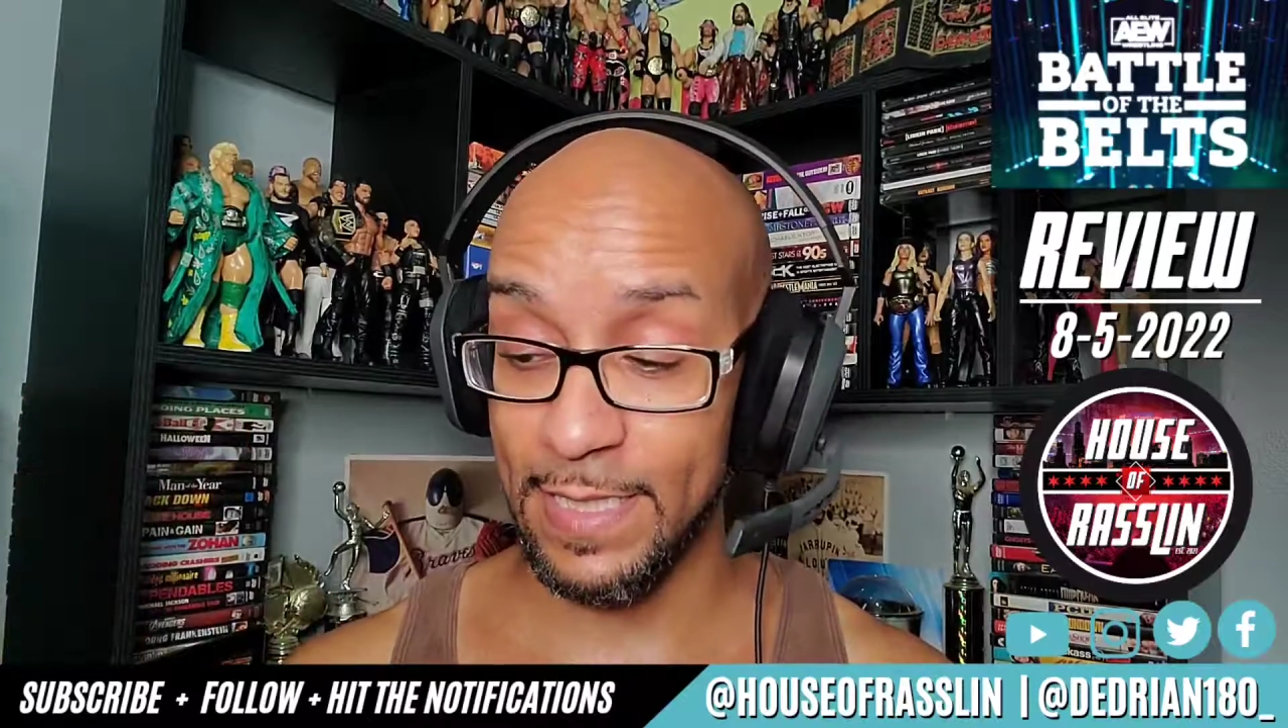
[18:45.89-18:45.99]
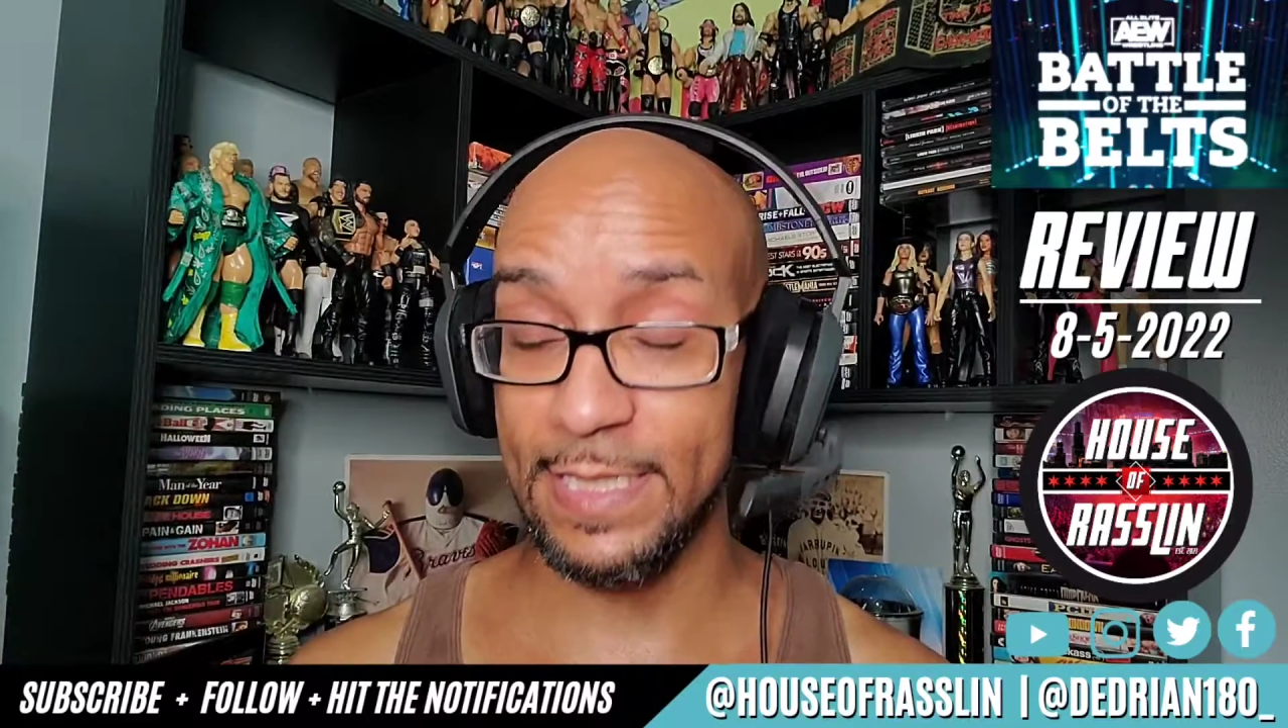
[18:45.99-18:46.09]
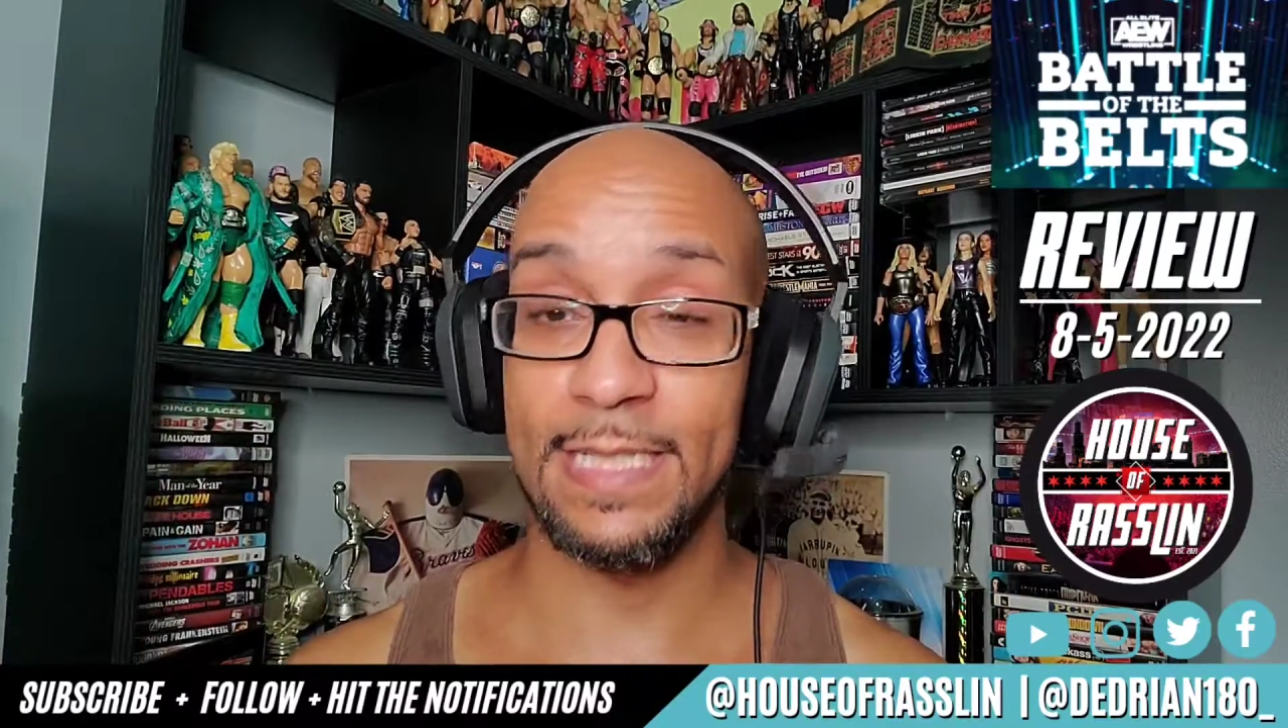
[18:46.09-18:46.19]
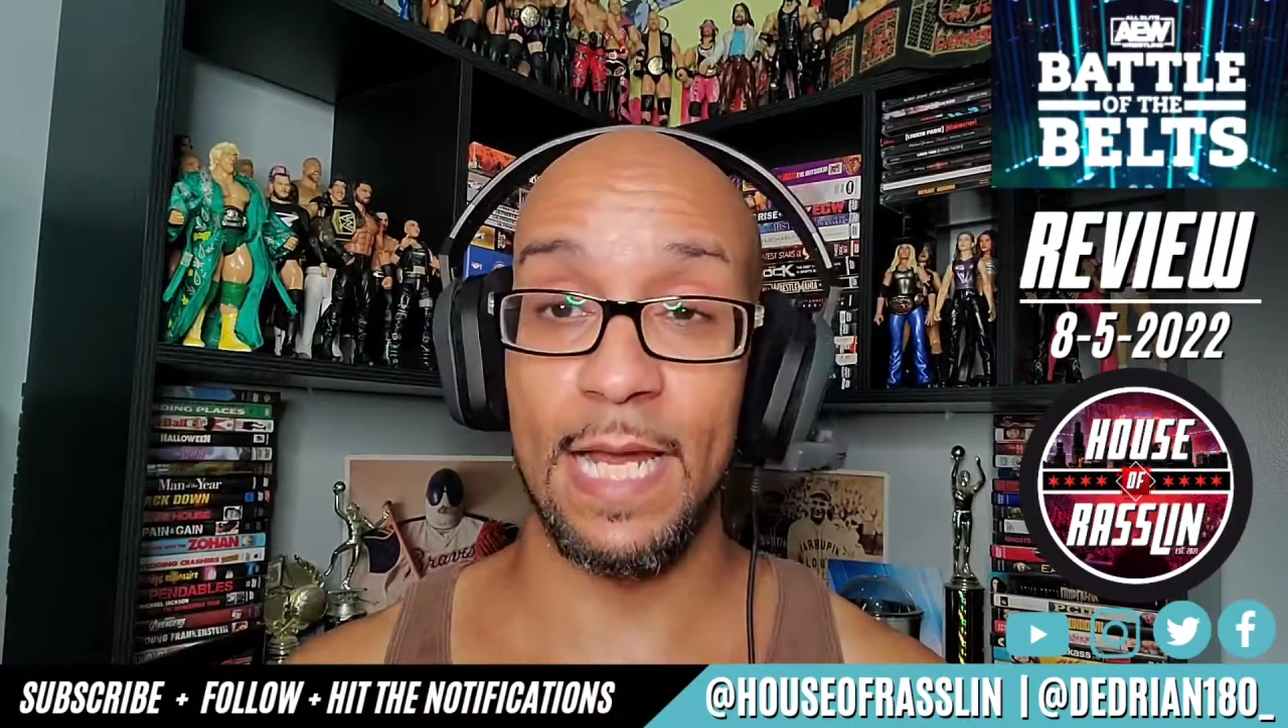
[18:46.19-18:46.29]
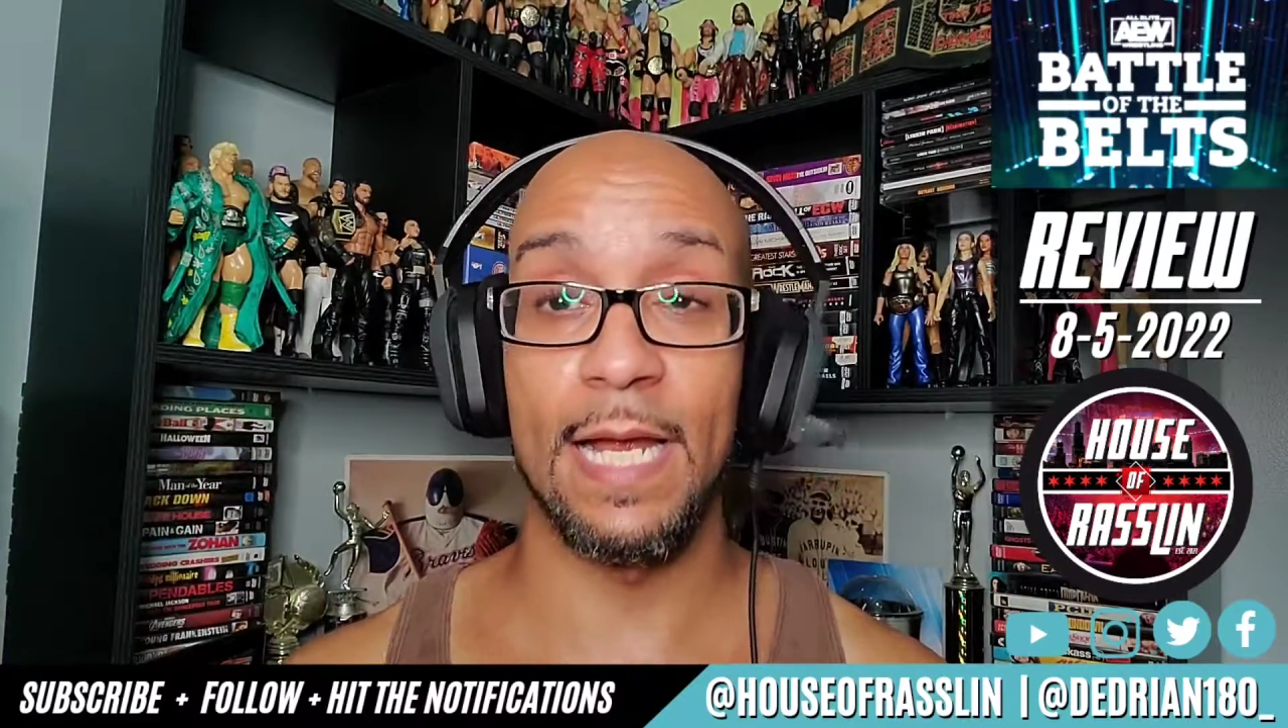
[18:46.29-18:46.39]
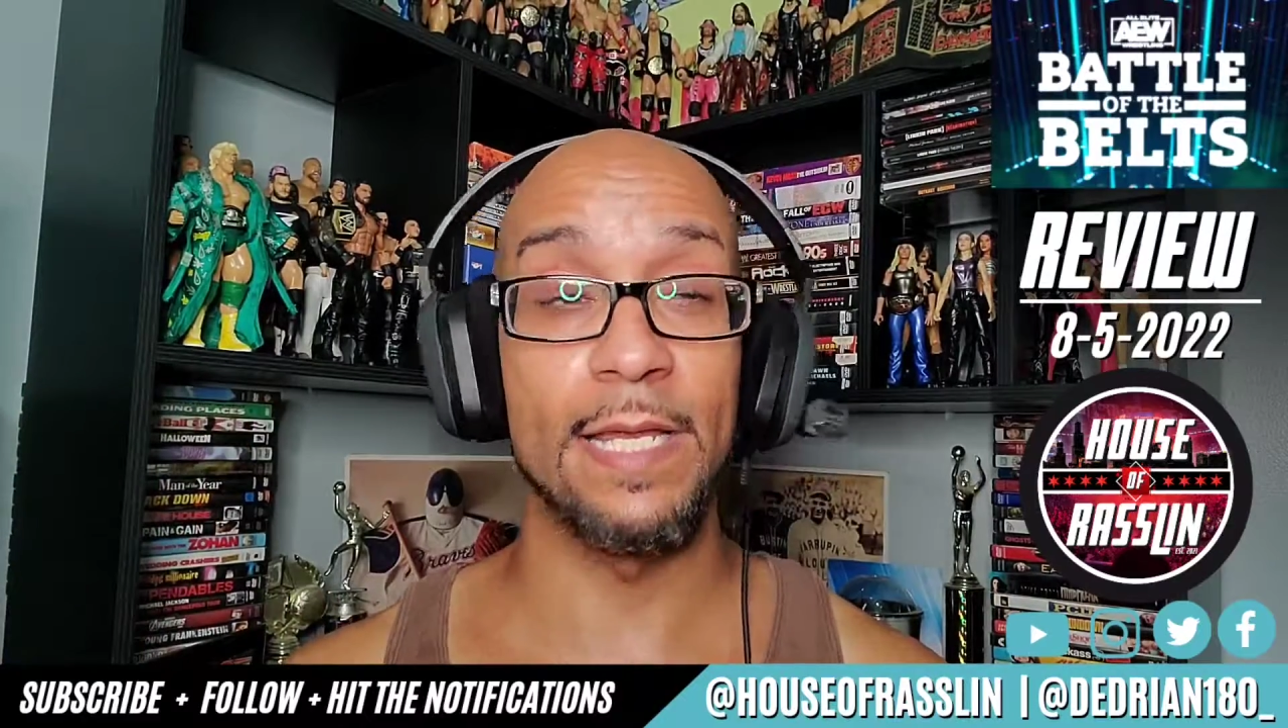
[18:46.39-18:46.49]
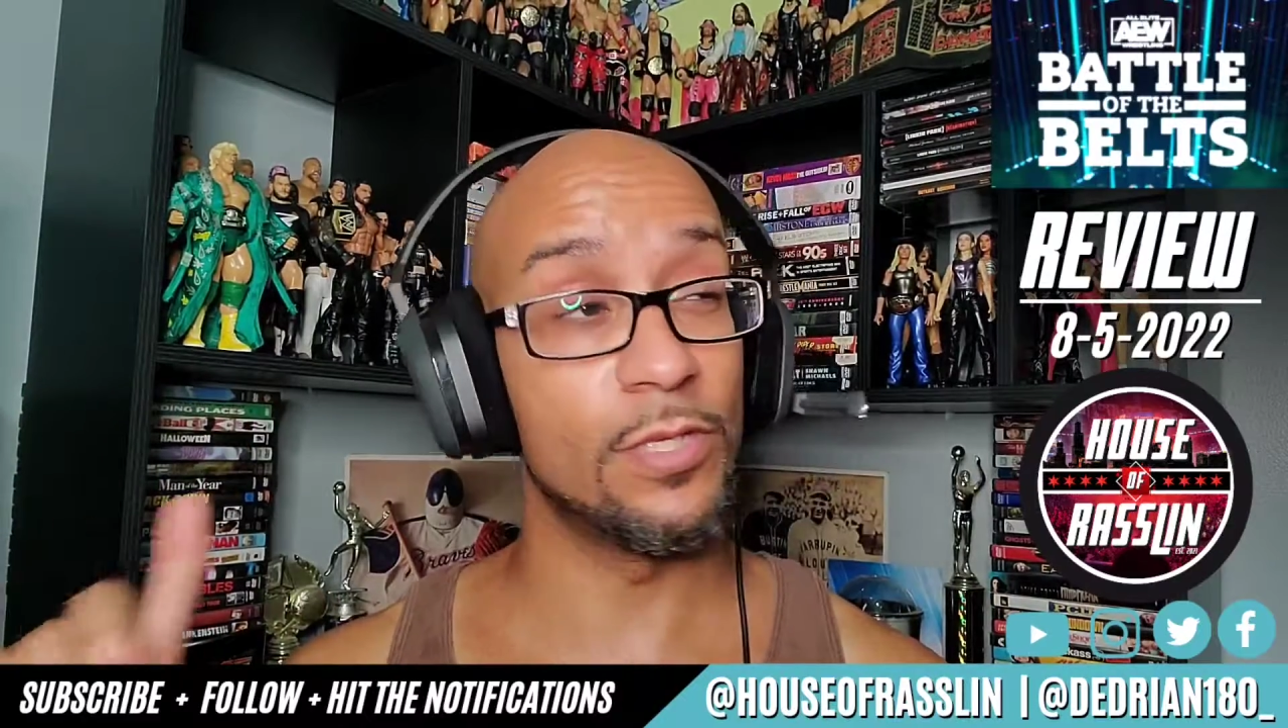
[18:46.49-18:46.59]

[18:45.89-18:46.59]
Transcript: this guy,